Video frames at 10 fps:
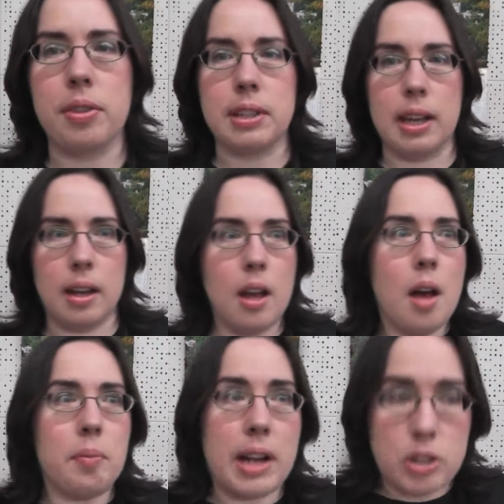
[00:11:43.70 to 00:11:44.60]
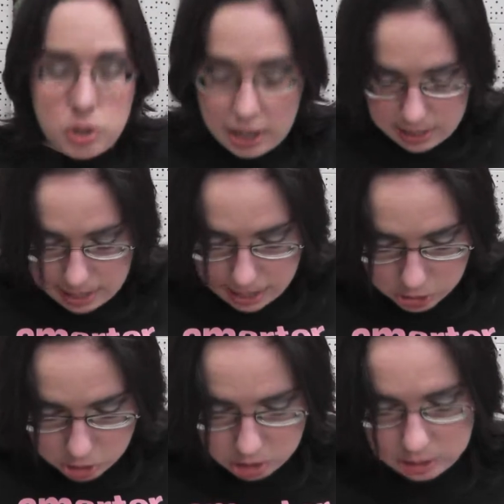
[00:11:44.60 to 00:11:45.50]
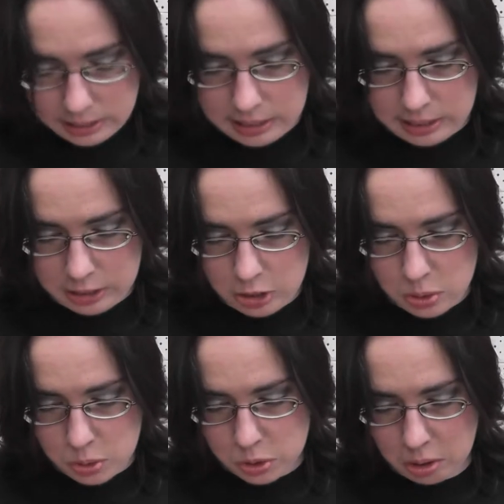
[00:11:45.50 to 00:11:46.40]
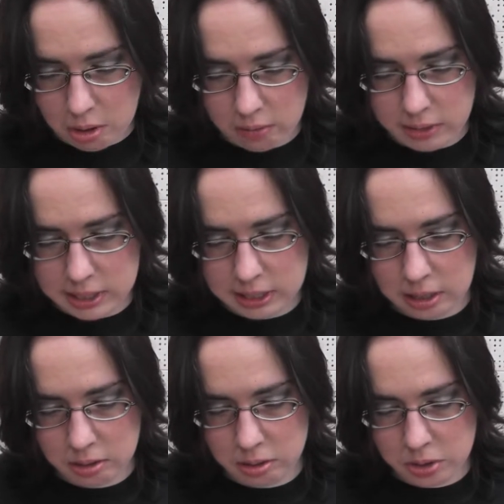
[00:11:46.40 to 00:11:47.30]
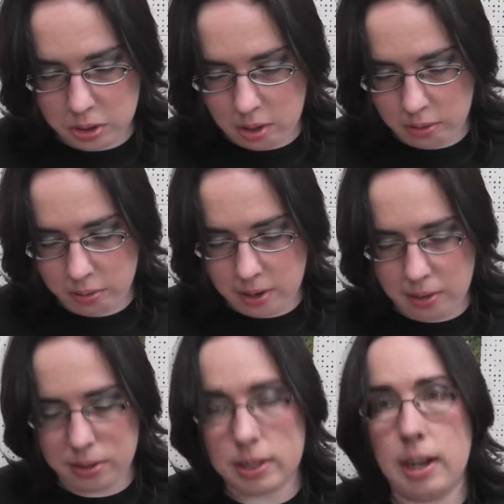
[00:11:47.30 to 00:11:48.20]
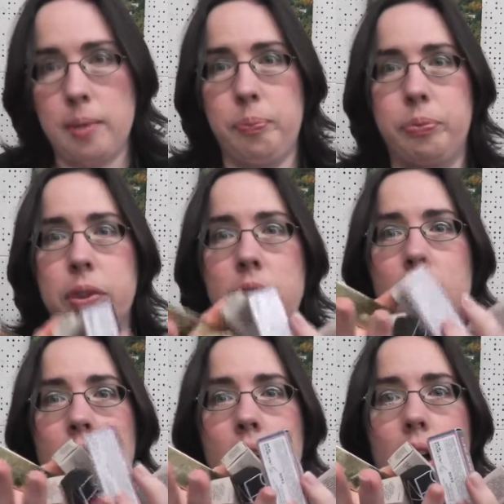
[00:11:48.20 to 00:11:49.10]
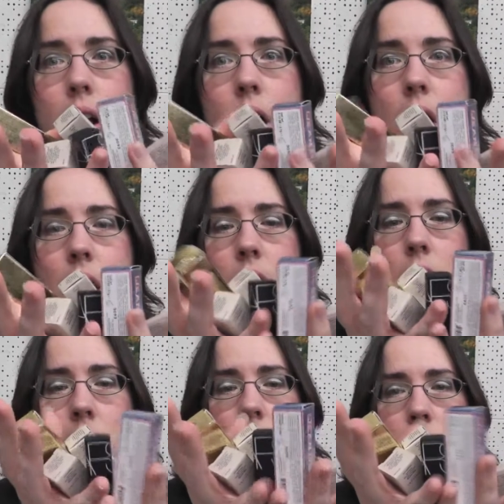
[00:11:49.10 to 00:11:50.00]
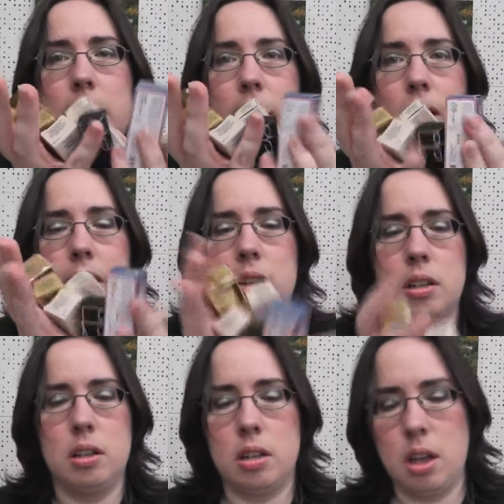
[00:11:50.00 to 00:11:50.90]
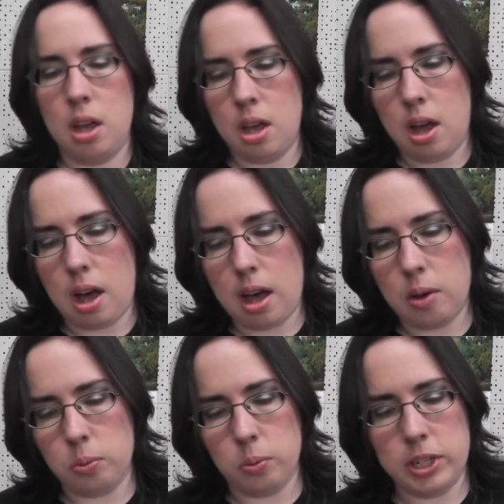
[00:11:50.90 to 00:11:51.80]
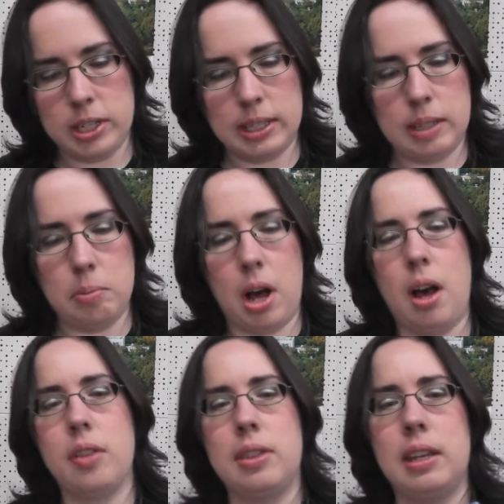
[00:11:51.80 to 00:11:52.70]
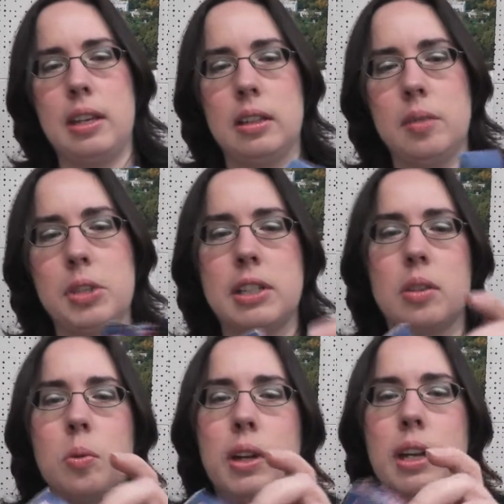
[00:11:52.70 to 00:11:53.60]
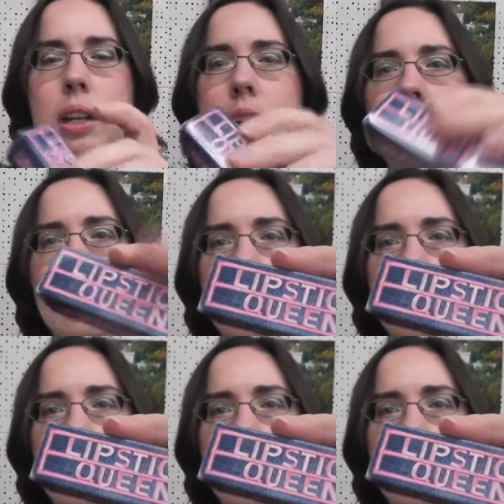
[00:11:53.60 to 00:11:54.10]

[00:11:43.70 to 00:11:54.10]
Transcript: the day. But I do not actually use all of these colors all throughout the day. Oh my god. I recently bought the Lipstick Queen,